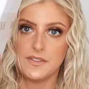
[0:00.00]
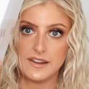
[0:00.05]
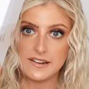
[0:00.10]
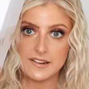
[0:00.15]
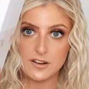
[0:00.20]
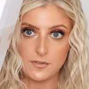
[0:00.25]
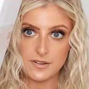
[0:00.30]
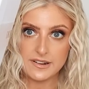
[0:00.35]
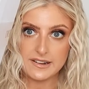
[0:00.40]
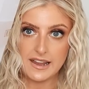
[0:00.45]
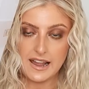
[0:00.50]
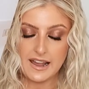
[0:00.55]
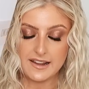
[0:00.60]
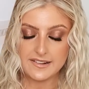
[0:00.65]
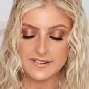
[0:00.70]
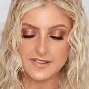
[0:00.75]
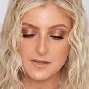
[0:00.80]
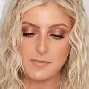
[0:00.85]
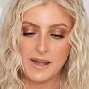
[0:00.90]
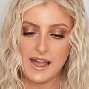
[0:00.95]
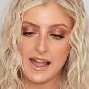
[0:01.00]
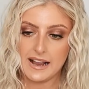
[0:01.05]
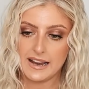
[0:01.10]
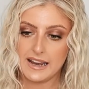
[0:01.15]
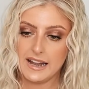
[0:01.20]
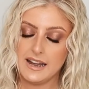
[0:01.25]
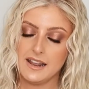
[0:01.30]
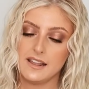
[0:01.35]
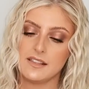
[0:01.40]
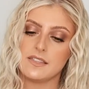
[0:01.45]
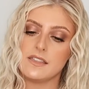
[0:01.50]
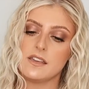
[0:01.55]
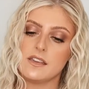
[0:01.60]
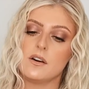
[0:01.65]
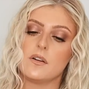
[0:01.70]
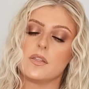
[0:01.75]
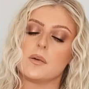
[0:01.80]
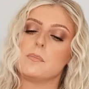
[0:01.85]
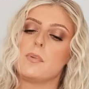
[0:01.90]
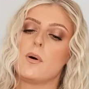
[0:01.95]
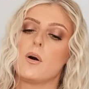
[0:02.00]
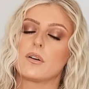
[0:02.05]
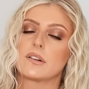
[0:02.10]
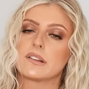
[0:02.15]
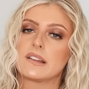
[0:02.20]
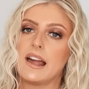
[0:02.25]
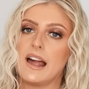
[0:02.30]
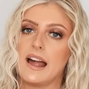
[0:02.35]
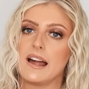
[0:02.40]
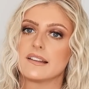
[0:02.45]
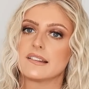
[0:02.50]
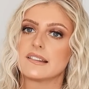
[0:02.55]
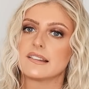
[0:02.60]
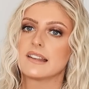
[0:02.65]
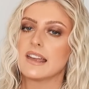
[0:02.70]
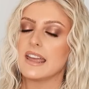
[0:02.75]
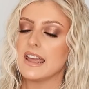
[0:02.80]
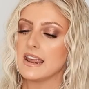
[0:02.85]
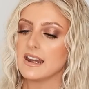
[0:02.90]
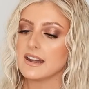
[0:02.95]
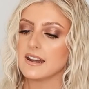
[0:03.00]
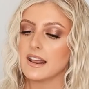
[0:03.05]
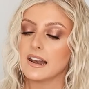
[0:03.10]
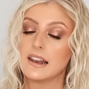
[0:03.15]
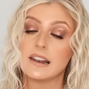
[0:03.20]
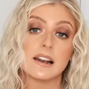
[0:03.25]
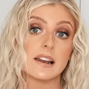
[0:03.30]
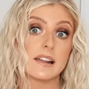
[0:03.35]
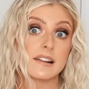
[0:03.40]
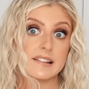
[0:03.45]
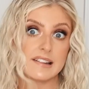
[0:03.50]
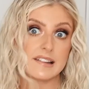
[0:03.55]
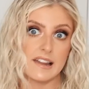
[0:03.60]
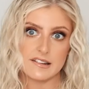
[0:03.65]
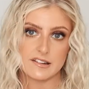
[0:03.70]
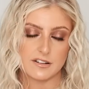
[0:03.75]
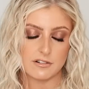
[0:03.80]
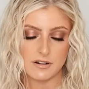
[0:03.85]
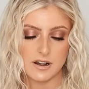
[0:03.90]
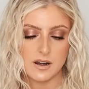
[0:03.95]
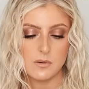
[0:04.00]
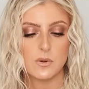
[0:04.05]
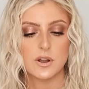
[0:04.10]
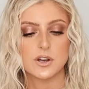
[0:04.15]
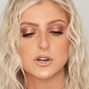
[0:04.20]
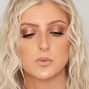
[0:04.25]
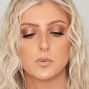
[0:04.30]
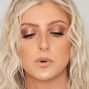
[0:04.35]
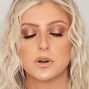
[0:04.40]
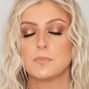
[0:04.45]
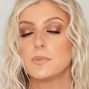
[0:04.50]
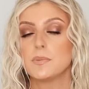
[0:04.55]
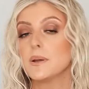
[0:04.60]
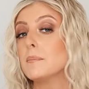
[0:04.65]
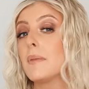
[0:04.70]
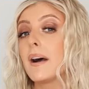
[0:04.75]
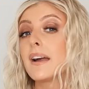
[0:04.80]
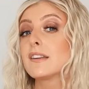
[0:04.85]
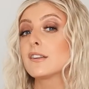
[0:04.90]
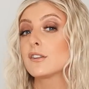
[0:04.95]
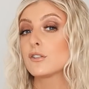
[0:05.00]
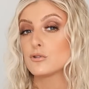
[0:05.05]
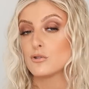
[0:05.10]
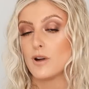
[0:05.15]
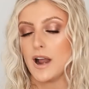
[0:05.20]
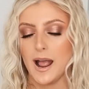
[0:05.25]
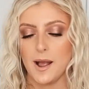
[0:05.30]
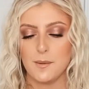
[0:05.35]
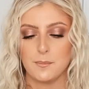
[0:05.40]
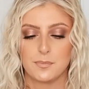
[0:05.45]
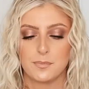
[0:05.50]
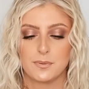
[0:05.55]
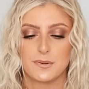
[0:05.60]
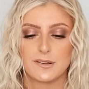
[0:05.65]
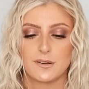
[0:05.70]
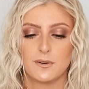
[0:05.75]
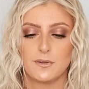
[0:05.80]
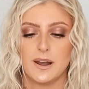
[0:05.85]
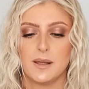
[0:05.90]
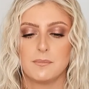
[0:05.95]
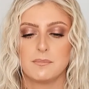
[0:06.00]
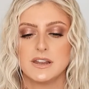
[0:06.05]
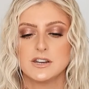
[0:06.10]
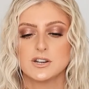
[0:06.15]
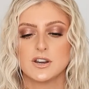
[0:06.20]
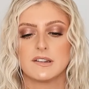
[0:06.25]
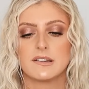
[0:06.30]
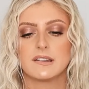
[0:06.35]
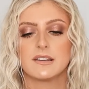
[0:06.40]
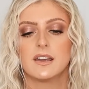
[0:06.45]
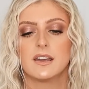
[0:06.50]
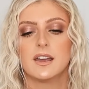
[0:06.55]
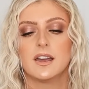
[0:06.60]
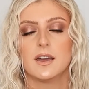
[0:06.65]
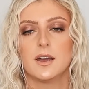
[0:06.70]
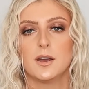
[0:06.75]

This obviously has the bag in it. The other box has in a little accessory, which would be my strap. So let me just